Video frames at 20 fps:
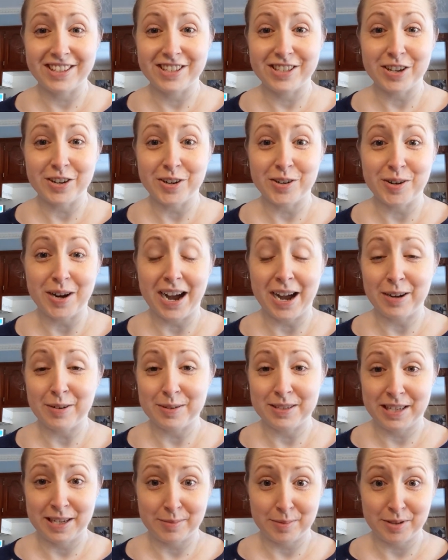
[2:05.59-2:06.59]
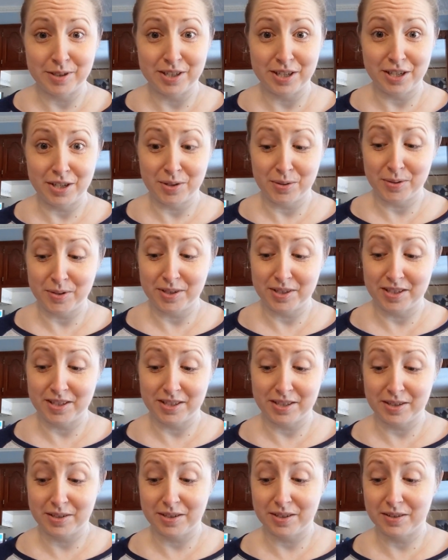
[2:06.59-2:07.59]
so I was able to
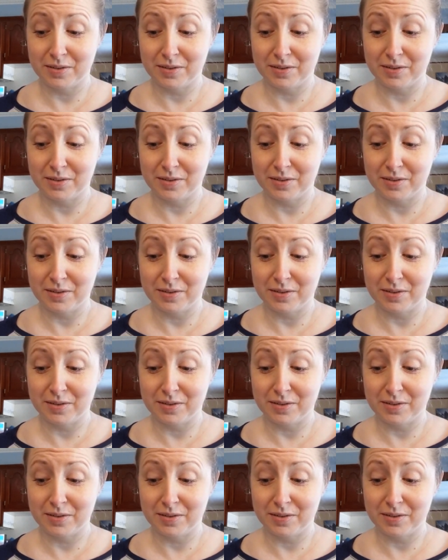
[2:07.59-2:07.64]
use